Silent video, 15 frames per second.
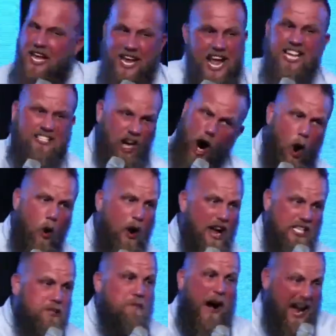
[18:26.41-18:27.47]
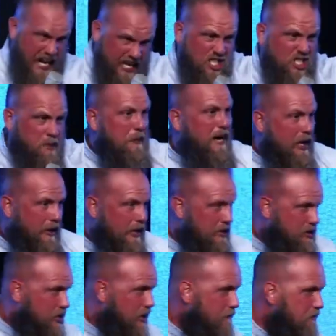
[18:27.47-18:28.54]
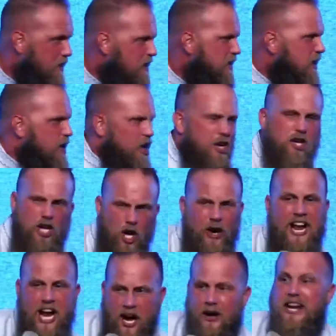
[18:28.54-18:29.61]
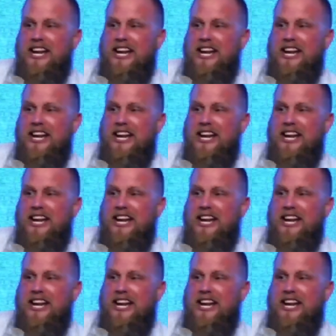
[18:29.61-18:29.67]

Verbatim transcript: It's always by His Spirit. You're here